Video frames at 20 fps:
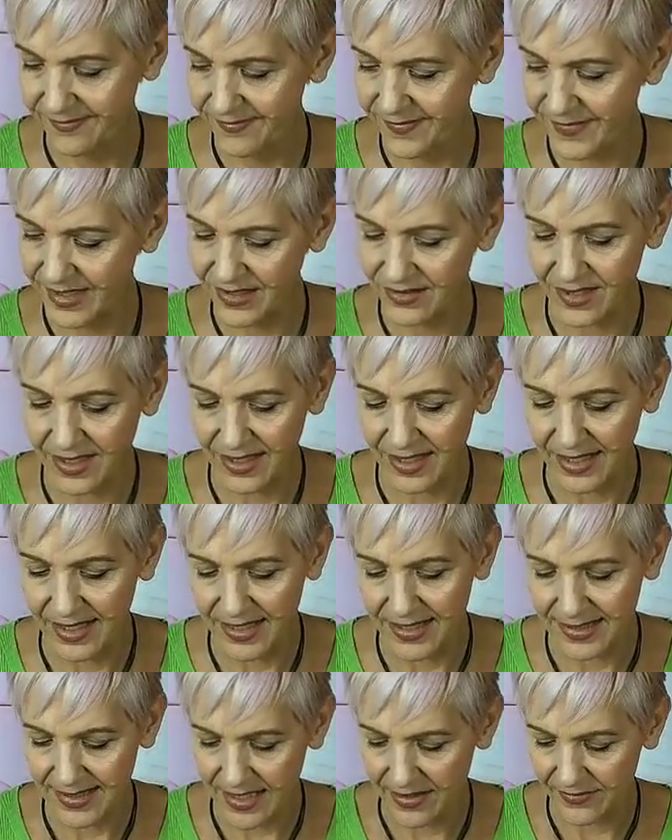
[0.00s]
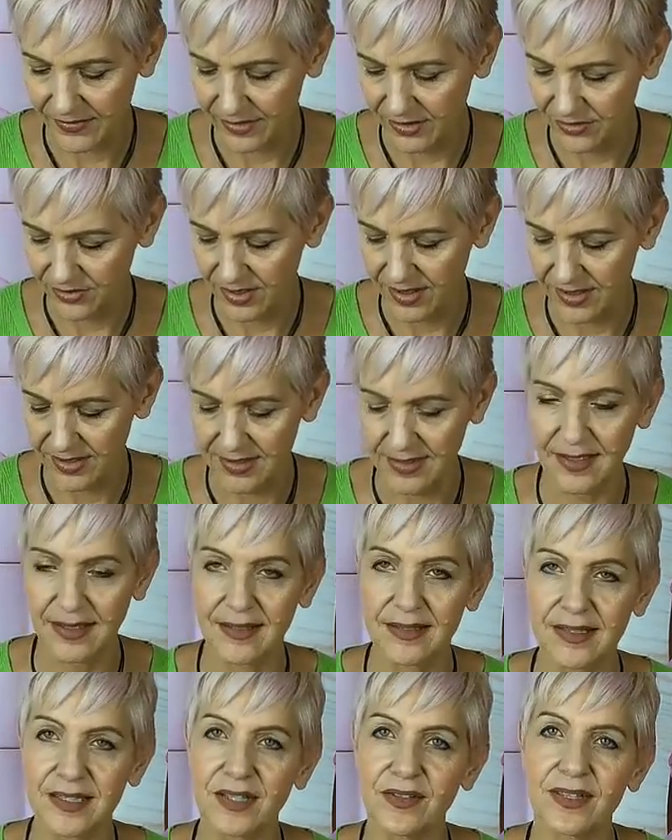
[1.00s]
All right, let's have a look at,
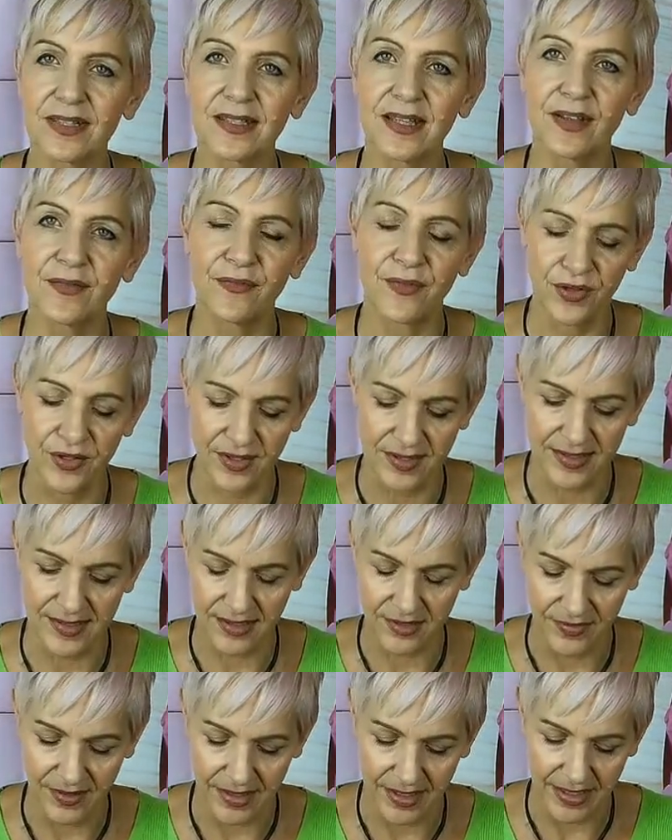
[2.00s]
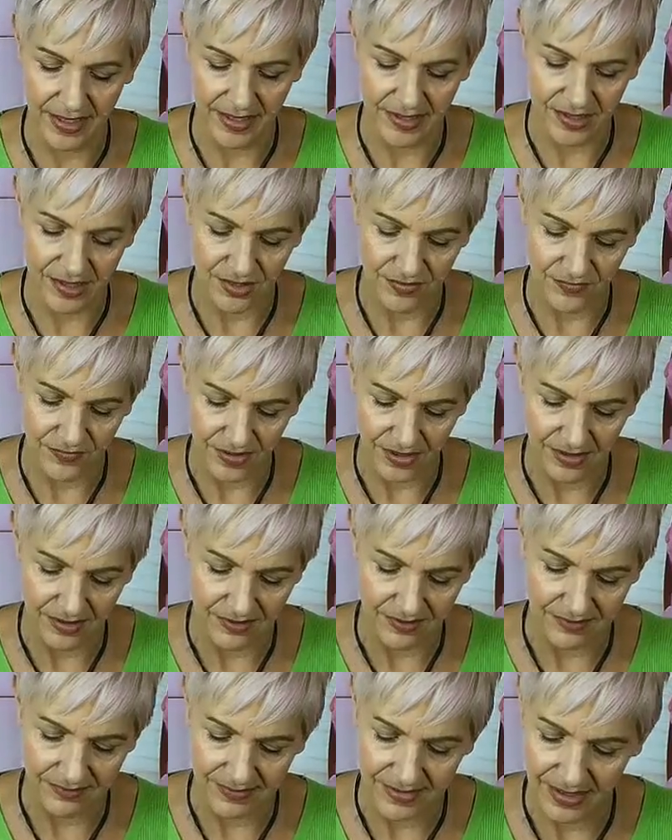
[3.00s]
dare I say, focusing on the negative
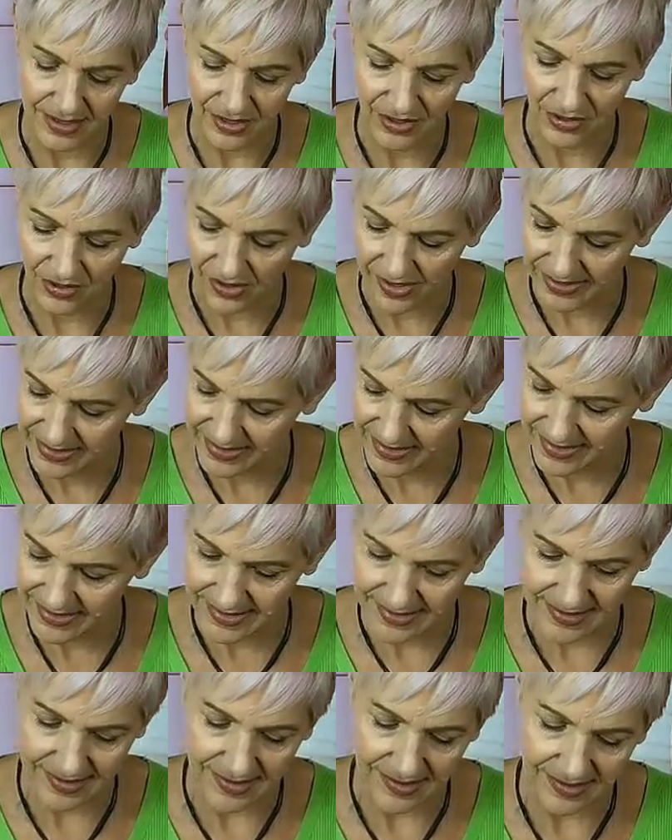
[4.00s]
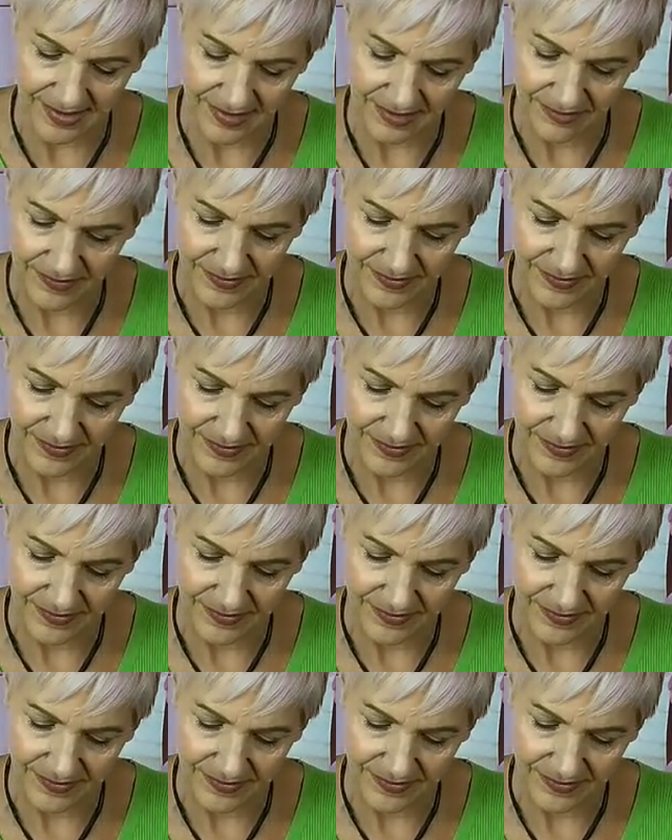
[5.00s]
here. Any guidance there?